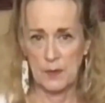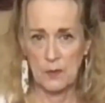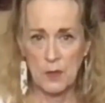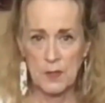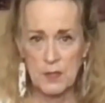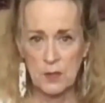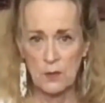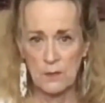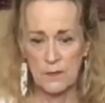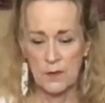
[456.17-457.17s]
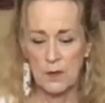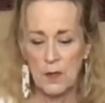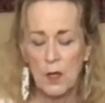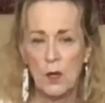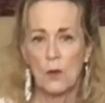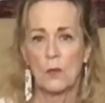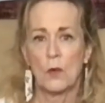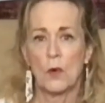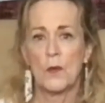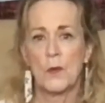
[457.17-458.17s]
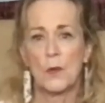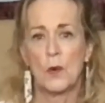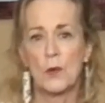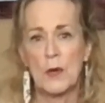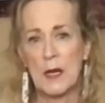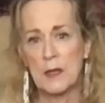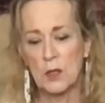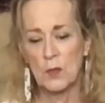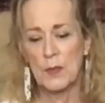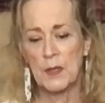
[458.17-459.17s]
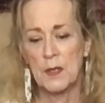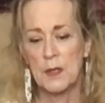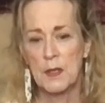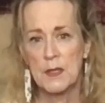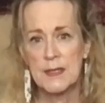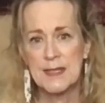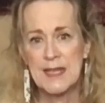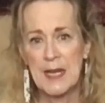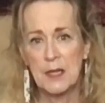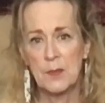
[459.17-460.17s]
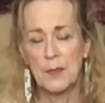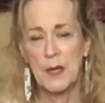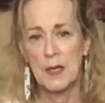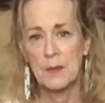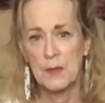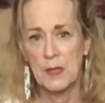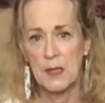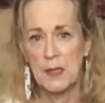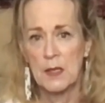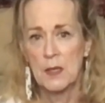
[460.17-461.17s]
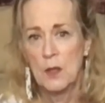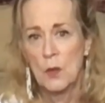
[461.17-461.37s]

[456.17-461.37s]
cross it over, roll the roller out a little bit, extend the bottom leg,